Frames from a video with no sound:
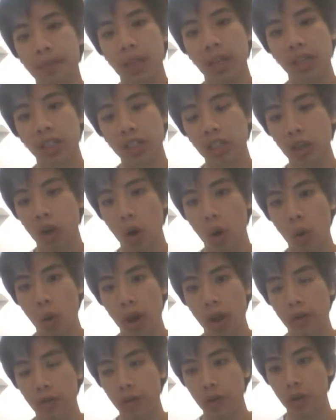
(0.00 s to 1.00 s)
So,
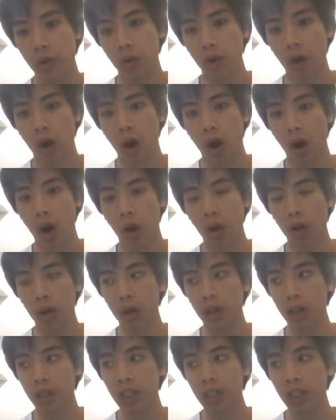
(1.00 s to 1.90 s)
if you are all